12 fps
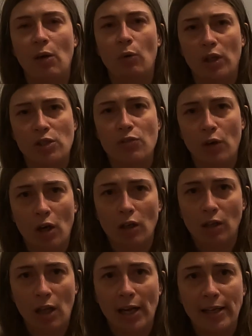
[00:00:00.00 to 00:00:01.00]
that works for our
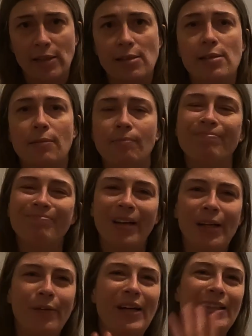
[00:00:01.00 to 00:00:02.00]
clients.
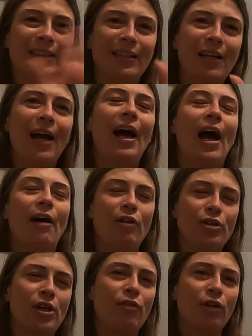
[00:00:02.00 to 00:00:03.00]
Anyways, have
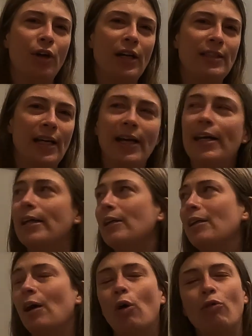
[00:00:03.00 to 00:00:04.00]
yourself a great day,
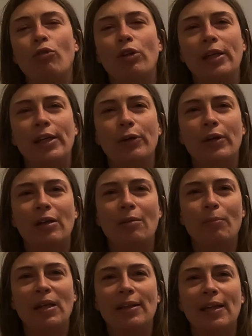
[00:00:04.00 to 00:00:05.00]
and hopefully you
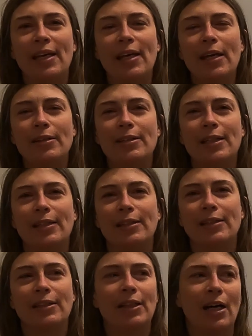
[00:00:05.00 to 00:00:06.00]
can beat the heat
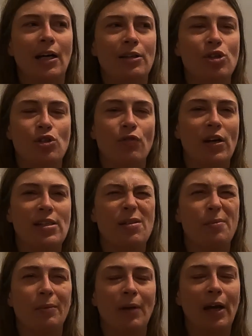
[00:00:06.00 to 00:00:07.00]
and just find
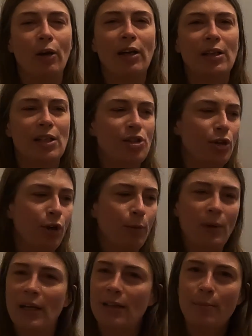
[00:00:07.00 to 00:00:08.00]
some air conditioner or
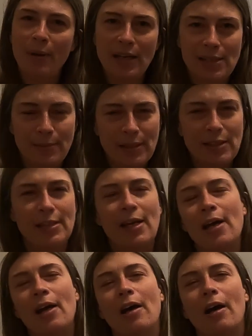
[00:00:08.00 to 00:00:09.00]
be in the basement
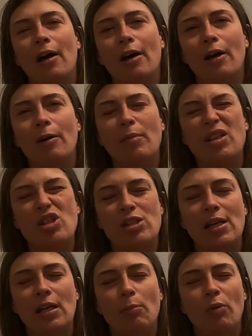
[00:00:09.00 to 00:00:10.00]
and
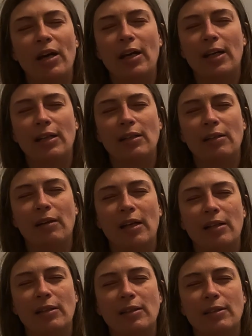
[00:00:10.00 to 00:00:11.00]
just get a break
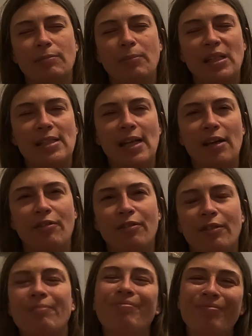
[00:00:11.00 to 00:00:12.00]
and be
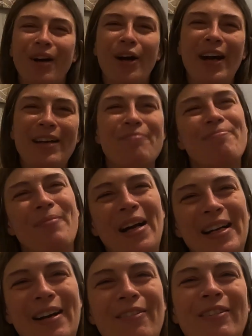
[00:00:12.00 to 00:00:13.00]
safe. All right,
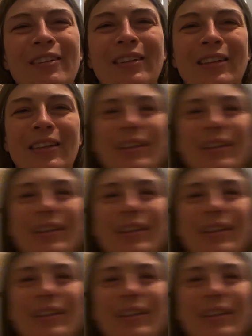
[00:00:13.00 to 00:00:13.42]
bye now.